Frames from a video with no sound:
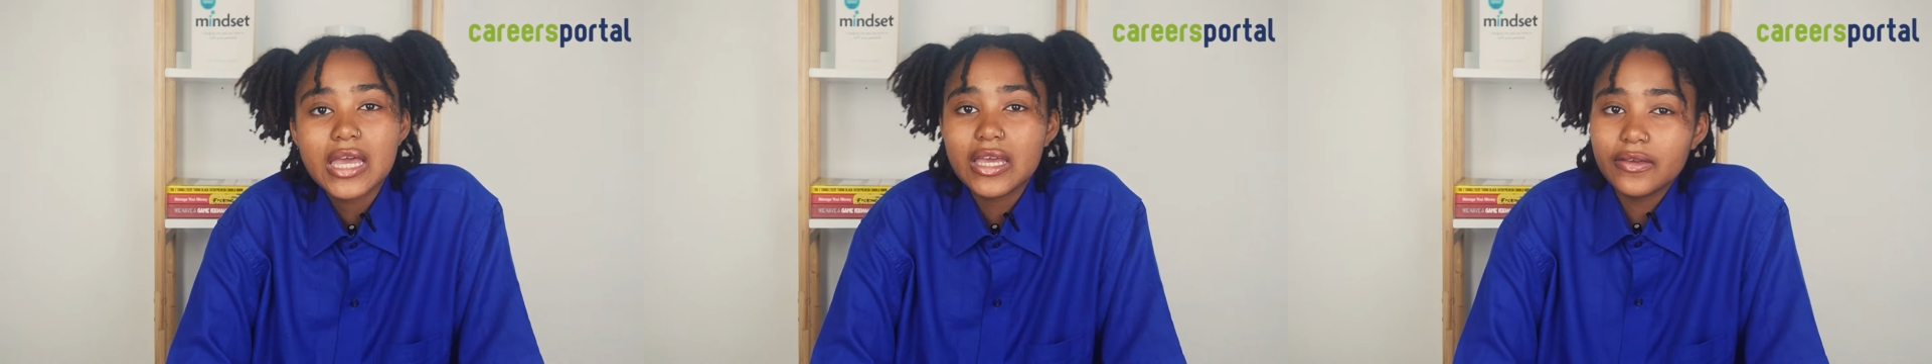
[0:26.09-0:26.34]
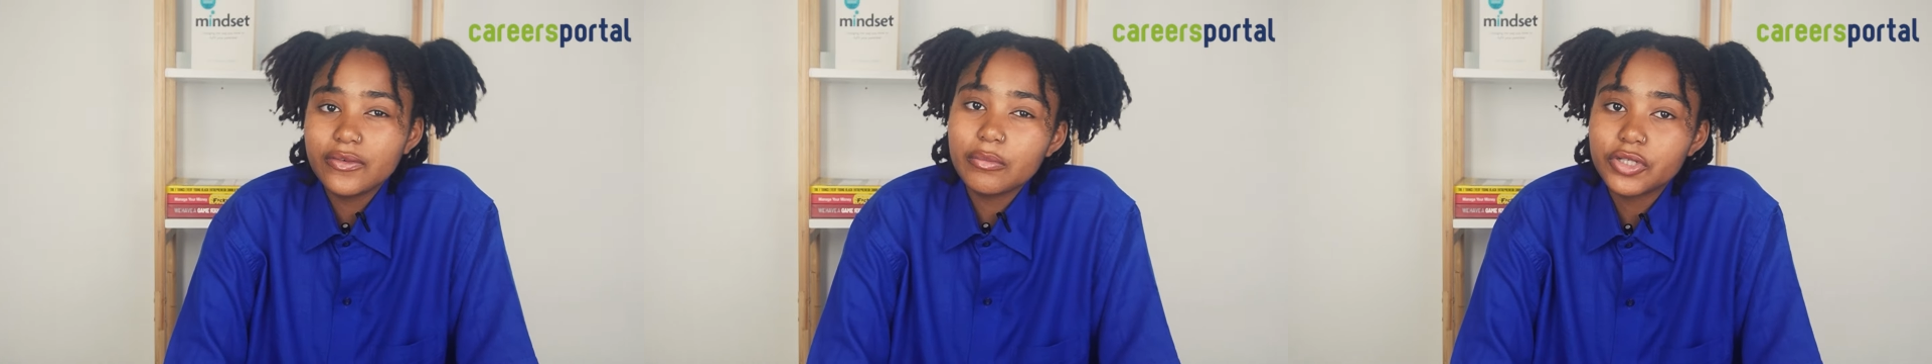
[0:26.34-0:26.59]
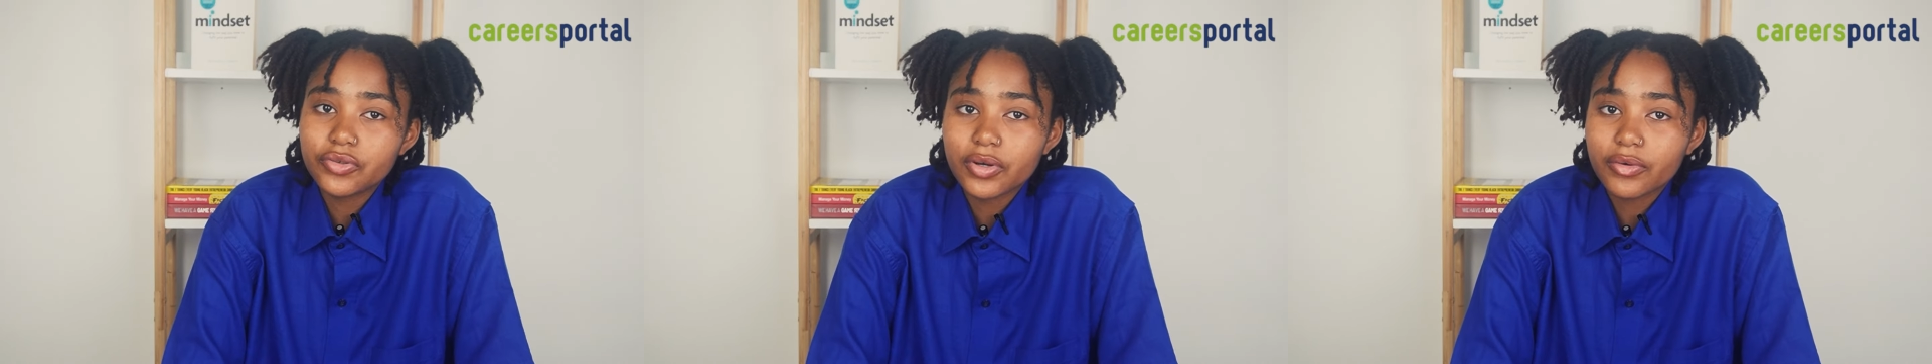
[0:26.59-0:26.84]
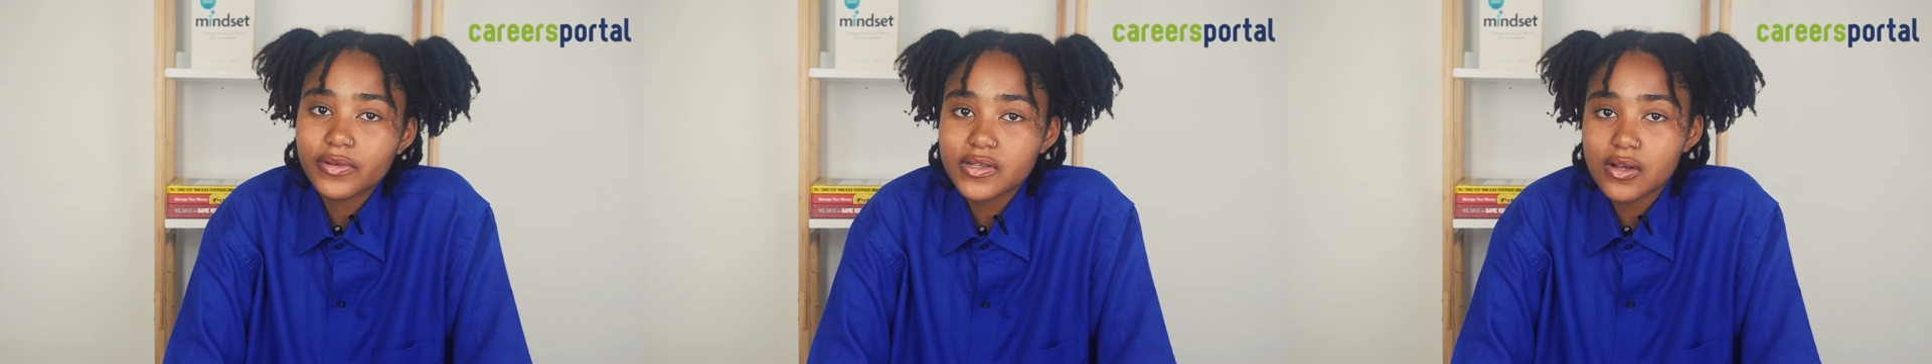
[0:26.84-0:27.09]
If your Matric
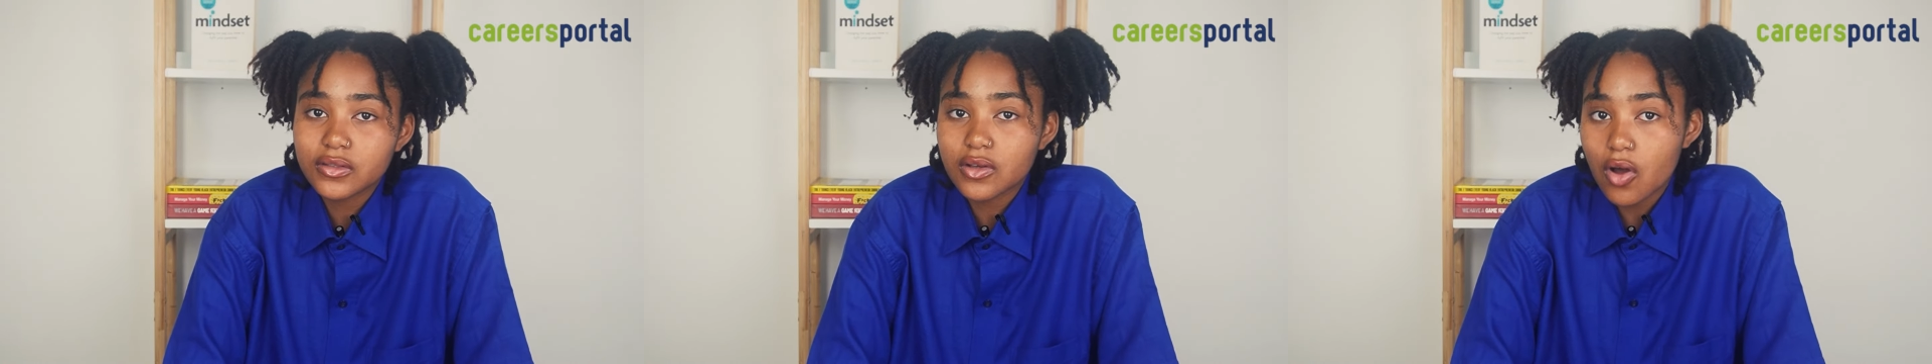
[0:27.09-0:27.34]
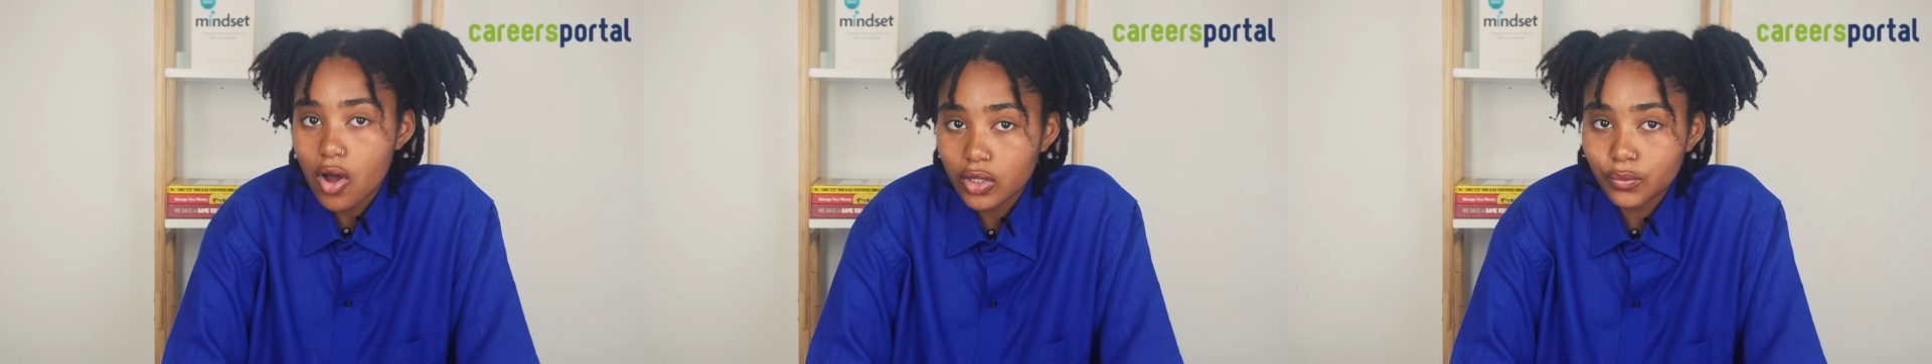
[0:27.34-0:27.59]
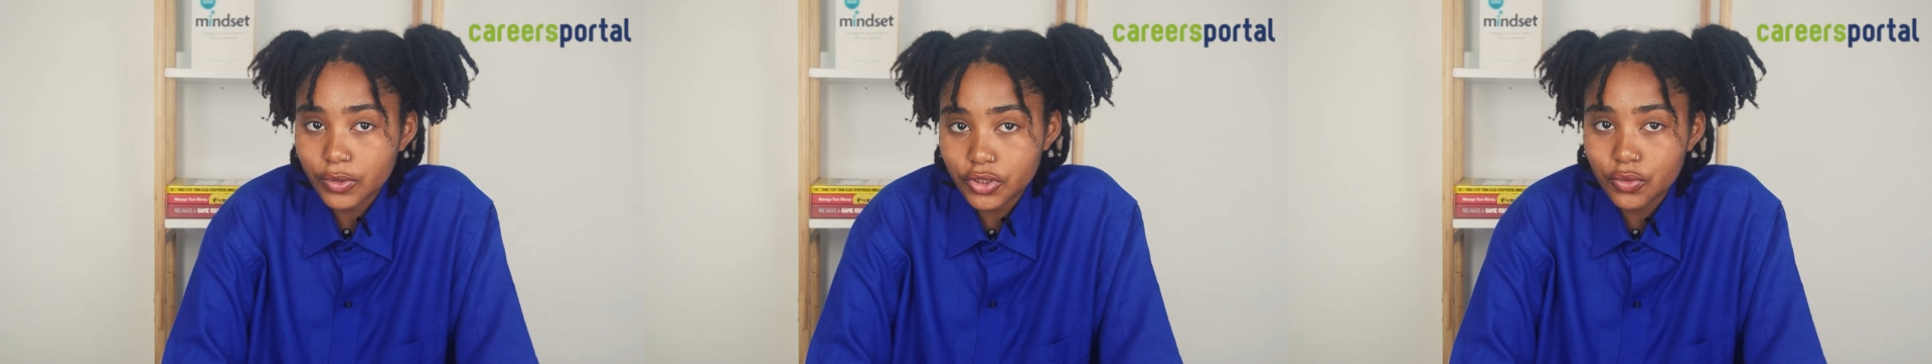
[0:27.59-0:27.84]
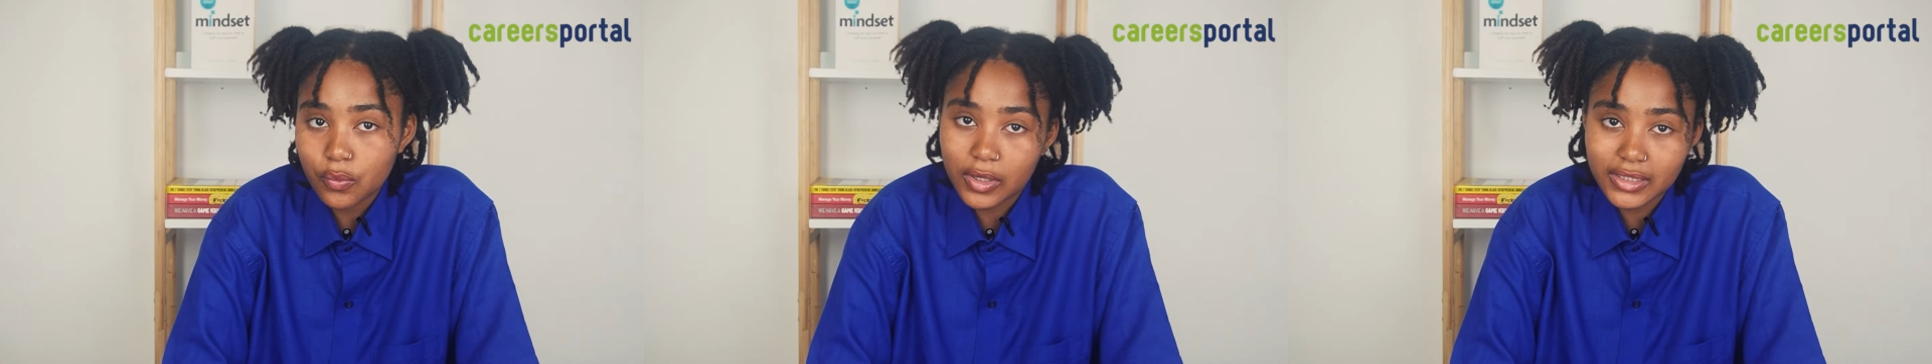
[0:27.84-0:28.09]
results aren't what
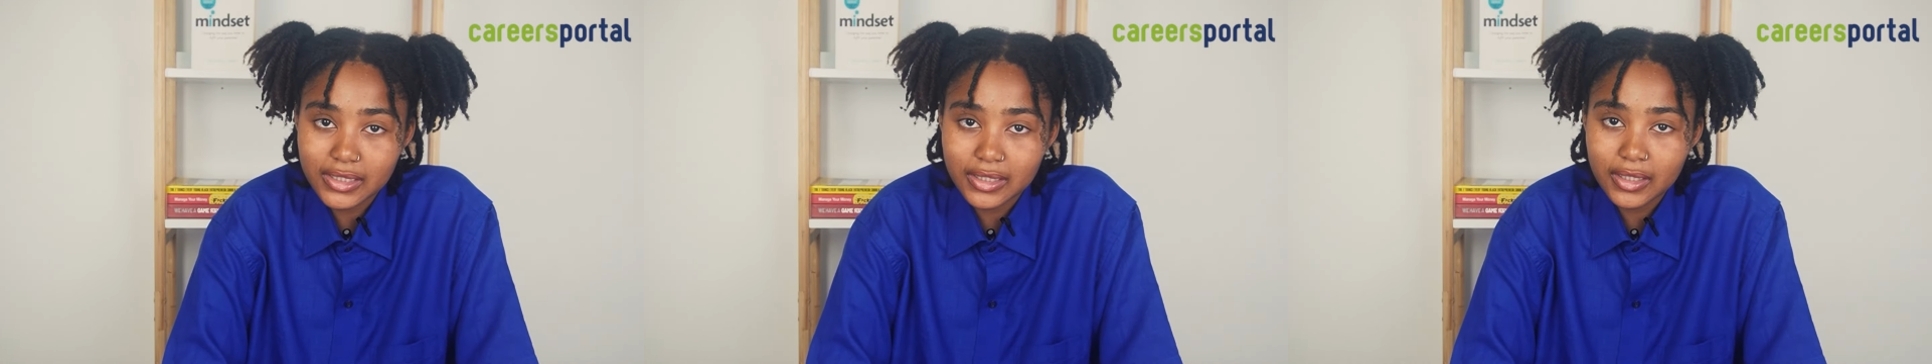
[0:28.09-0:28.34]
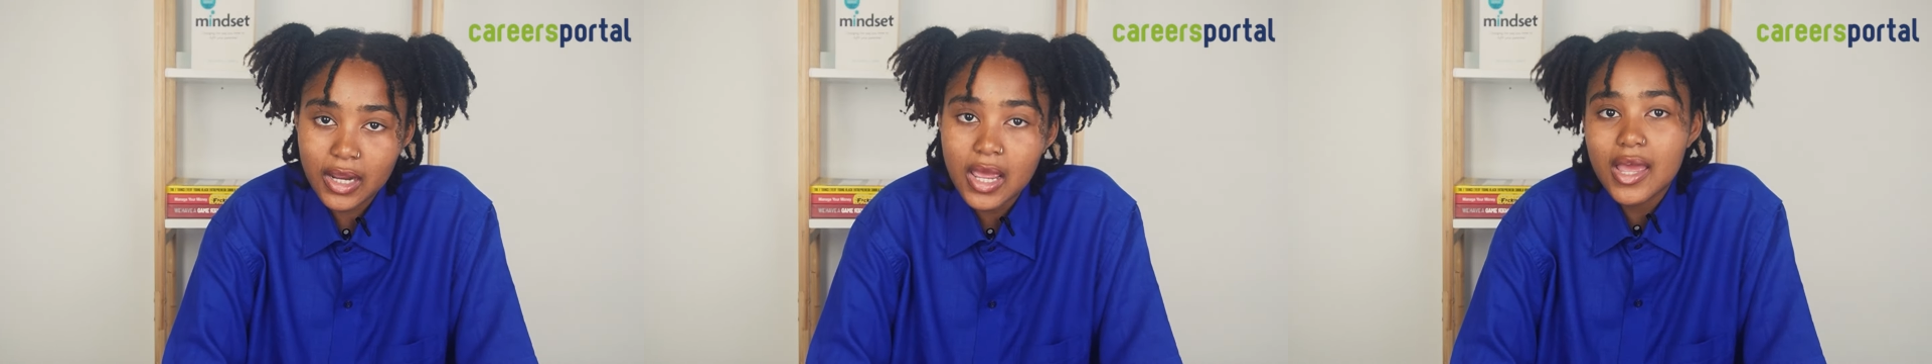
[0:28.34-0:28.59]
you wanted,